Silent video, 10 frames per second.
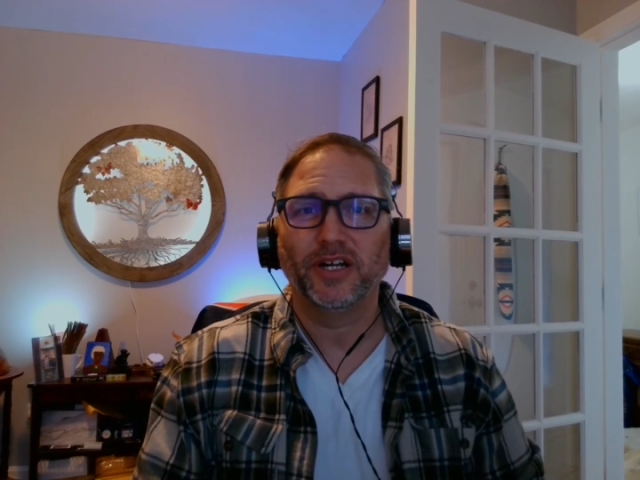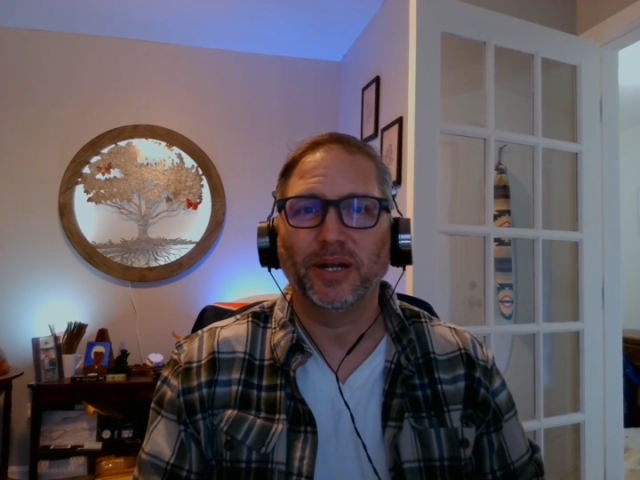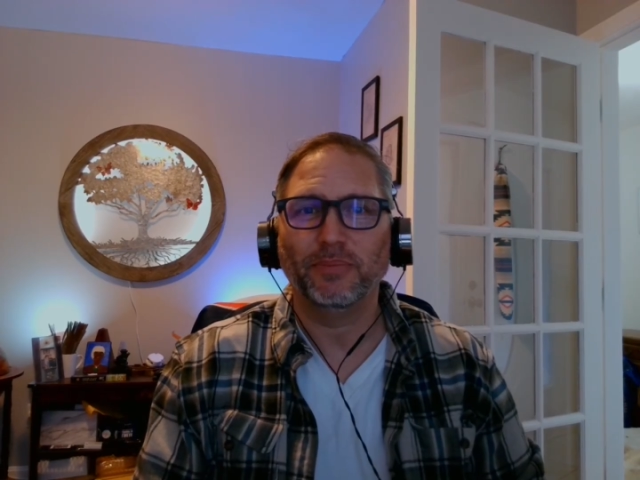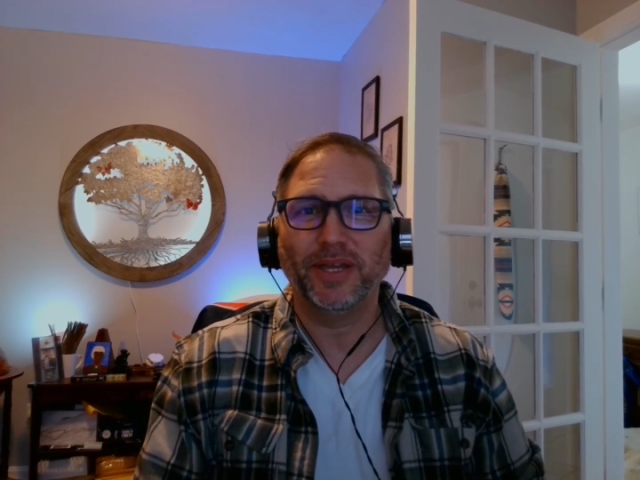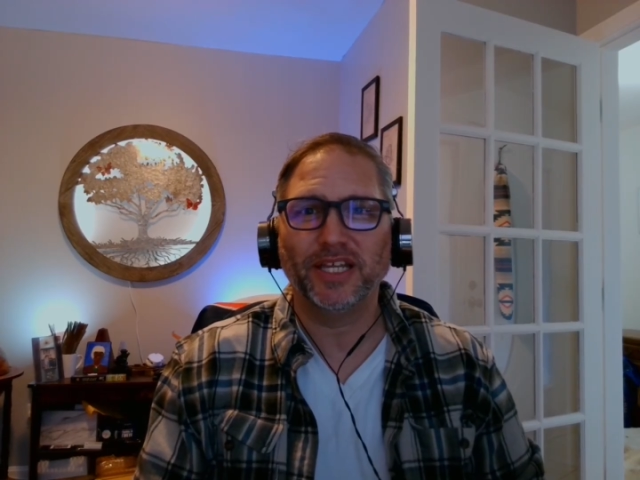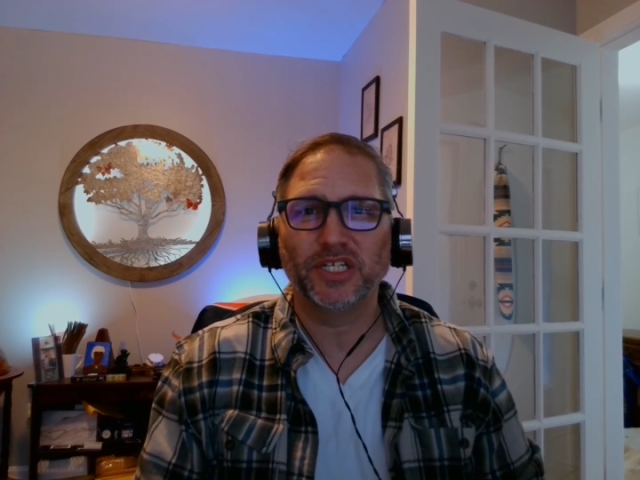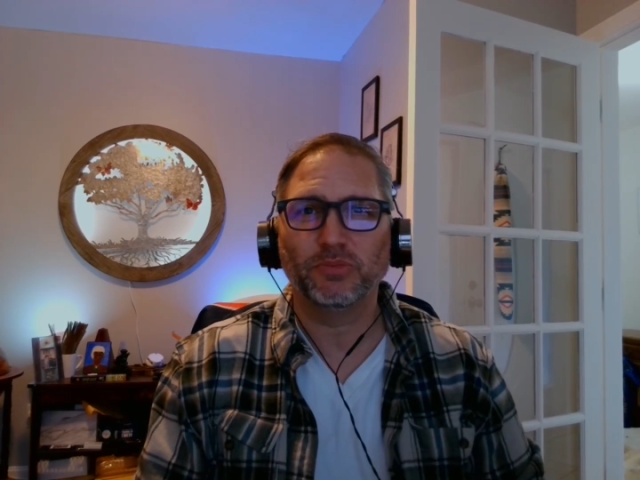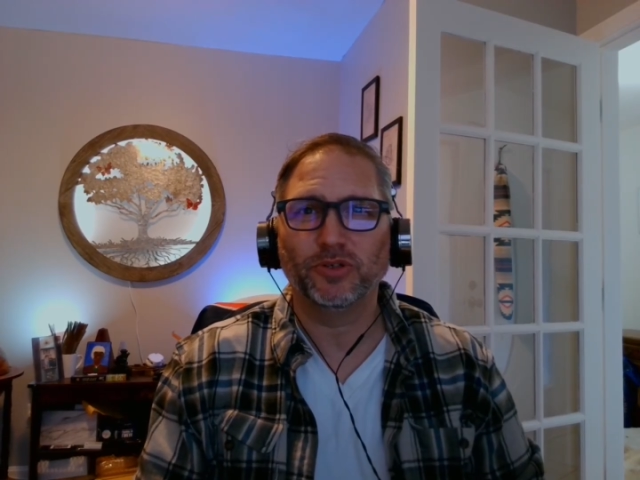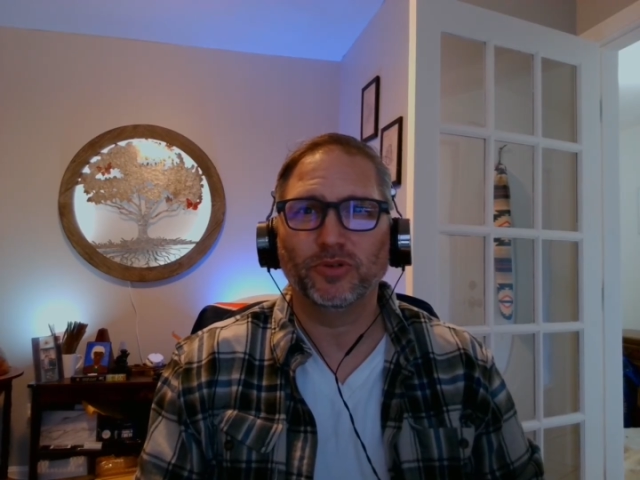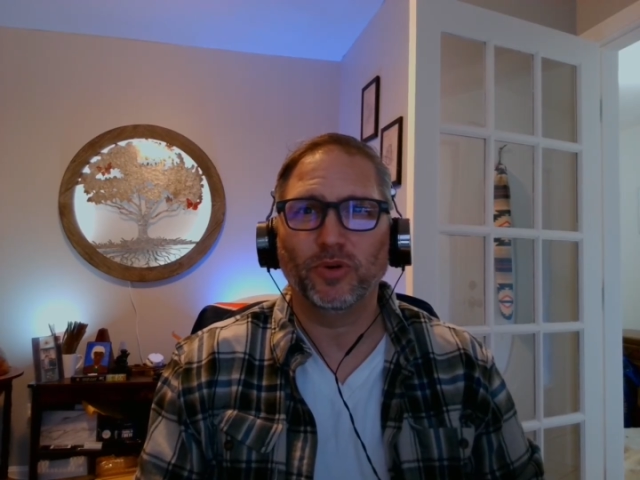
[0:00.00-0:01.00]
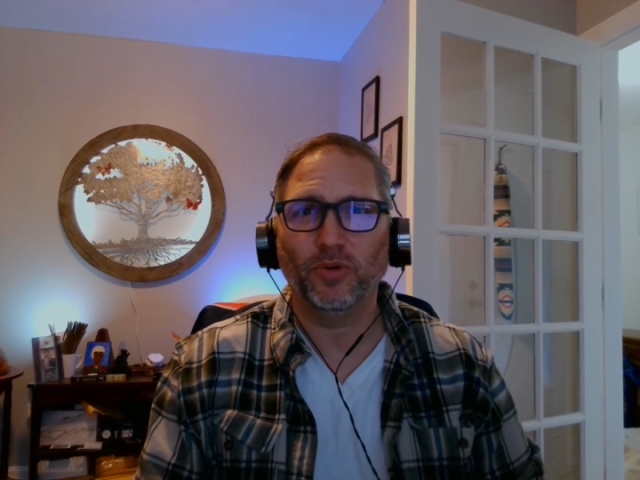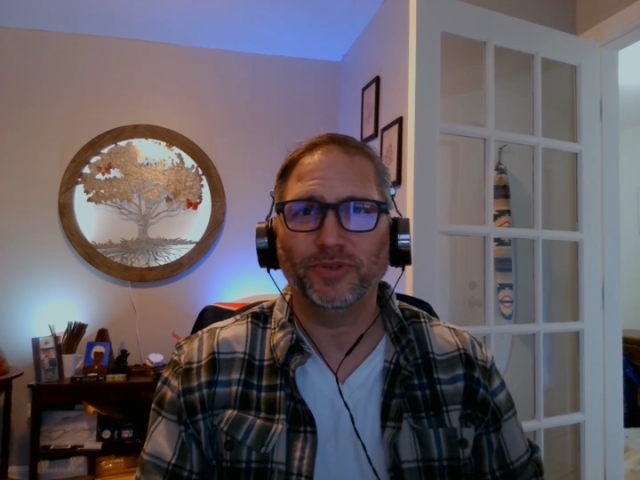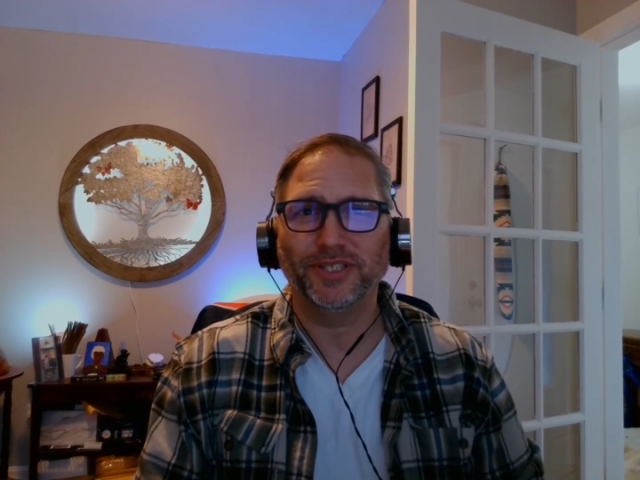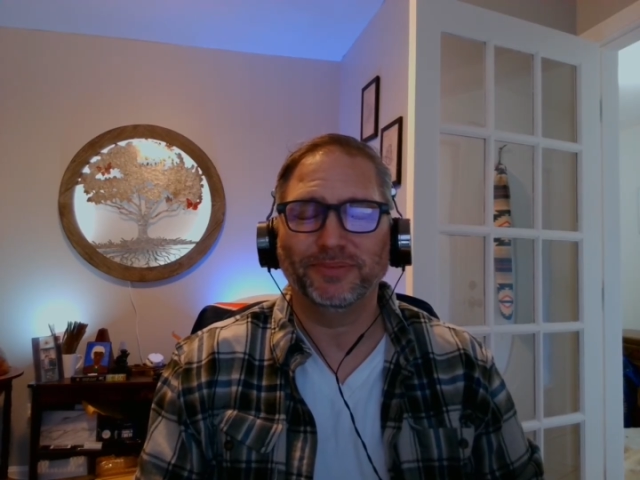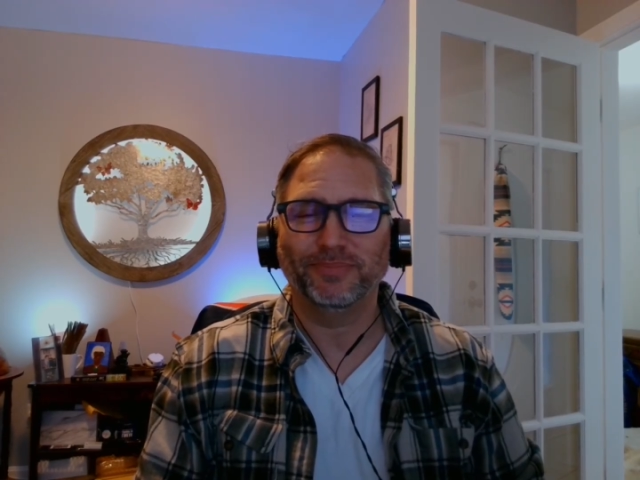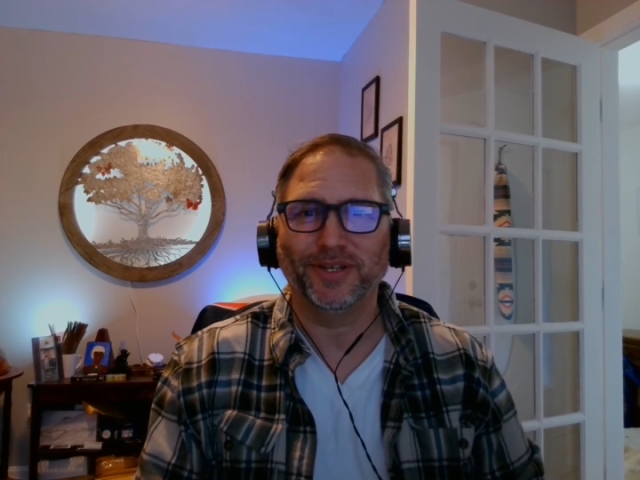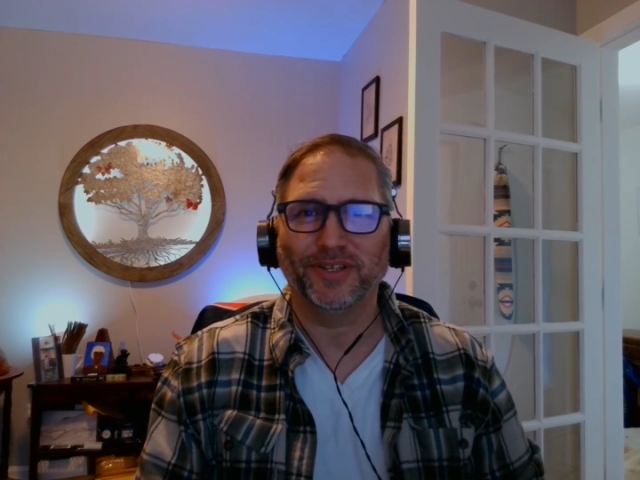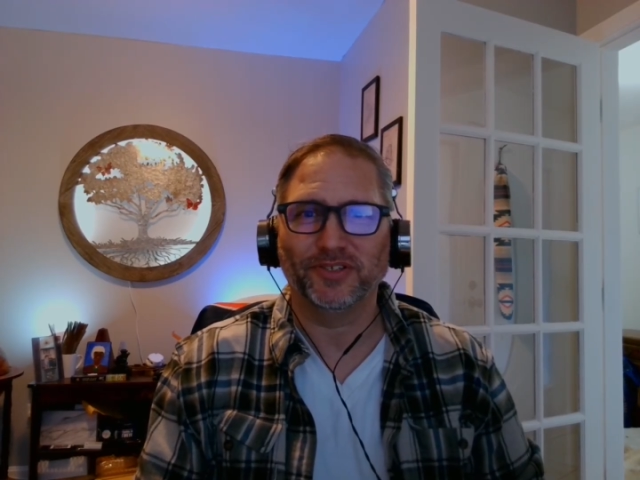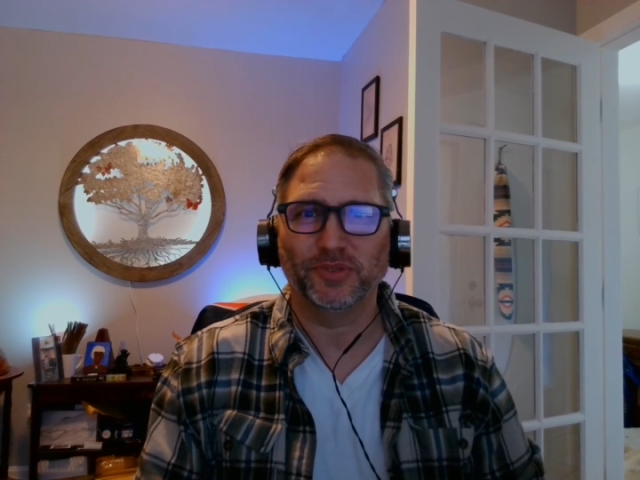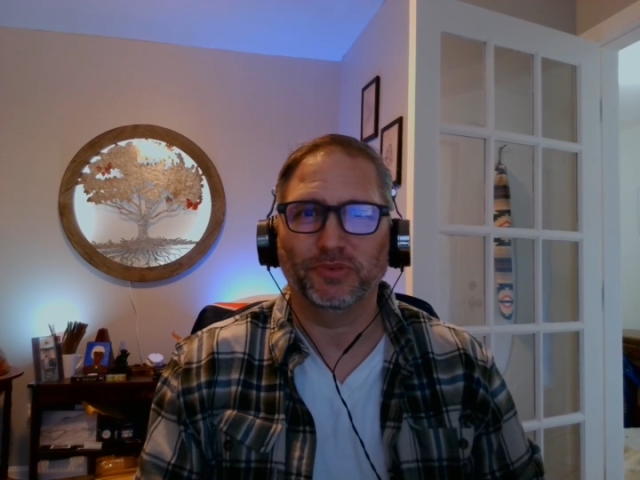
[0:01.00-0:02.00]
are manageable only by
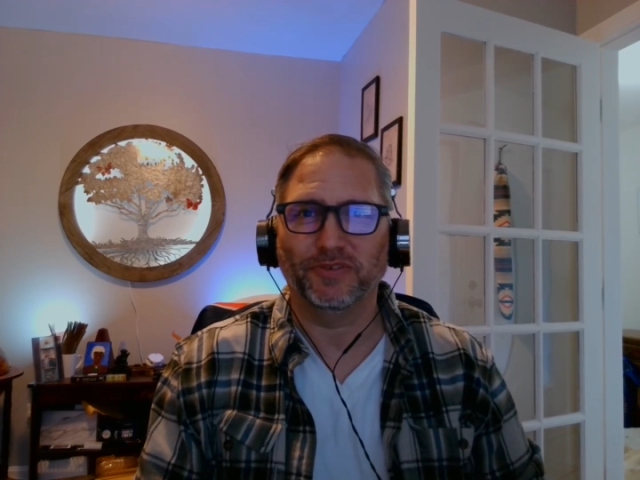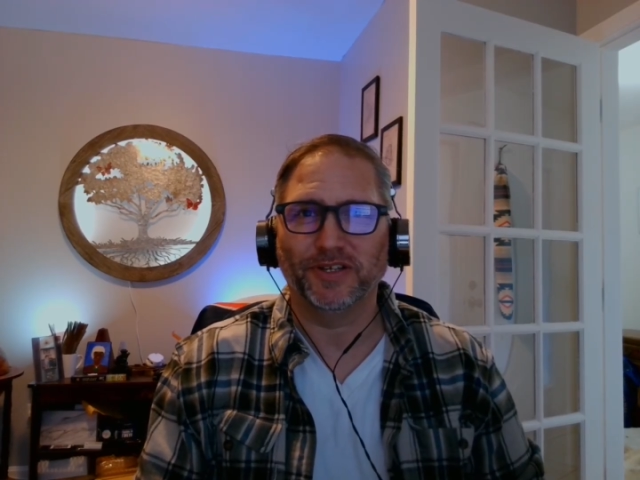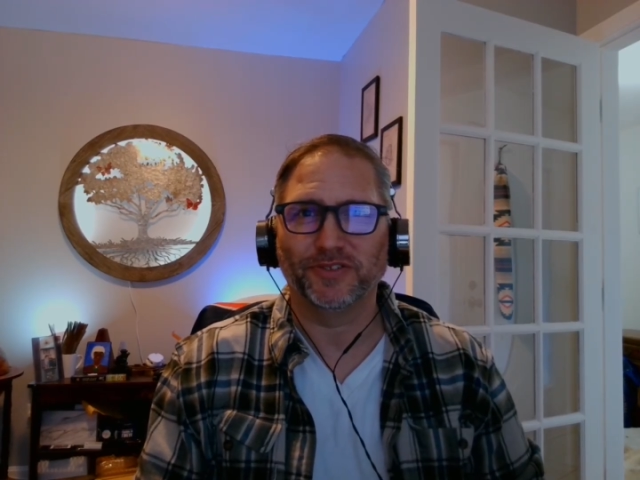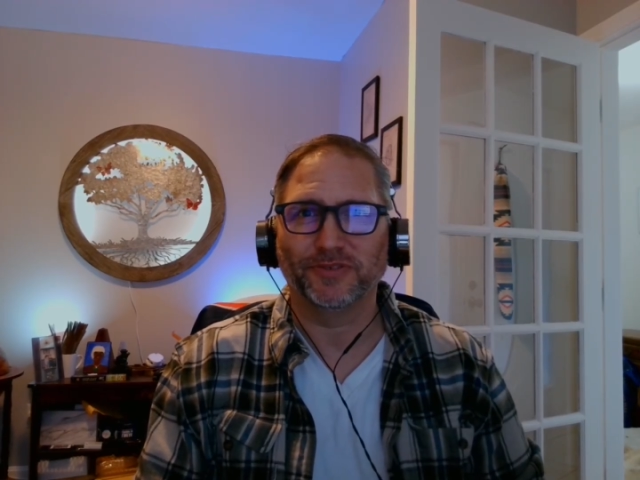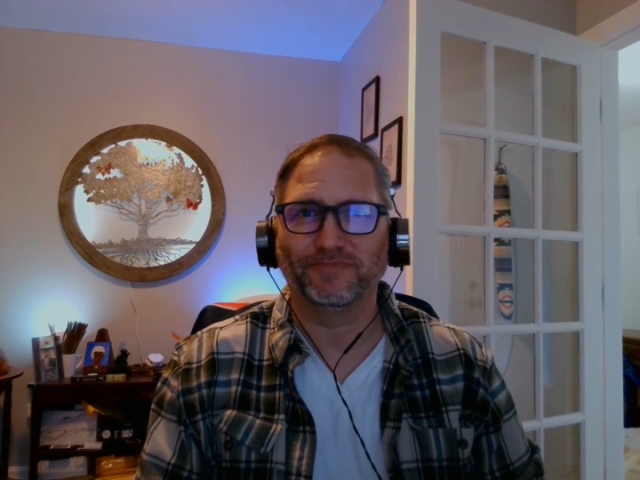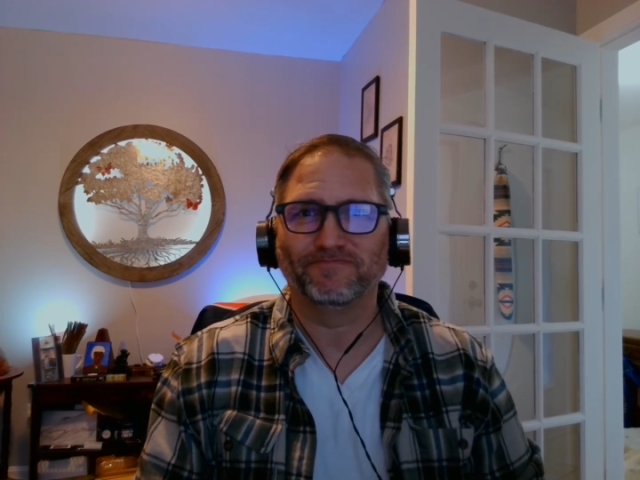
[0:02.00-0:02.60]
that supervisor.